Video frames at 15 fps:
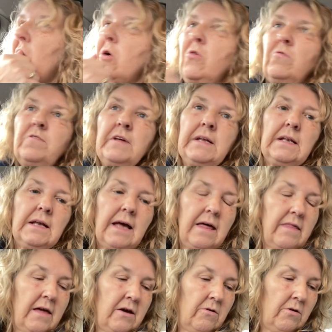hopefully it'll get
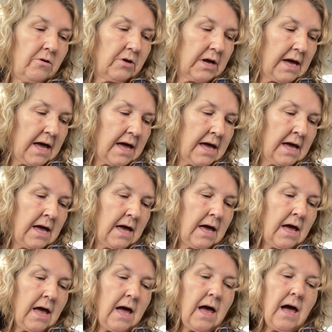there okay.
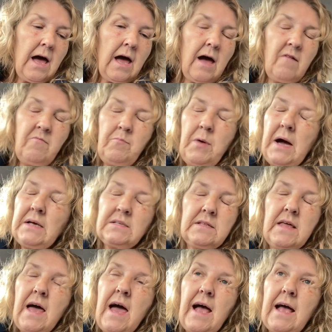I've packed
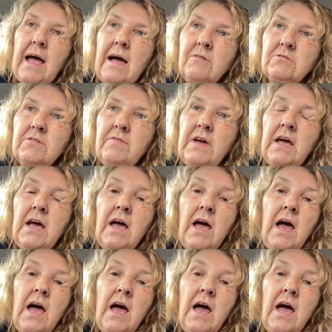the heck out of it.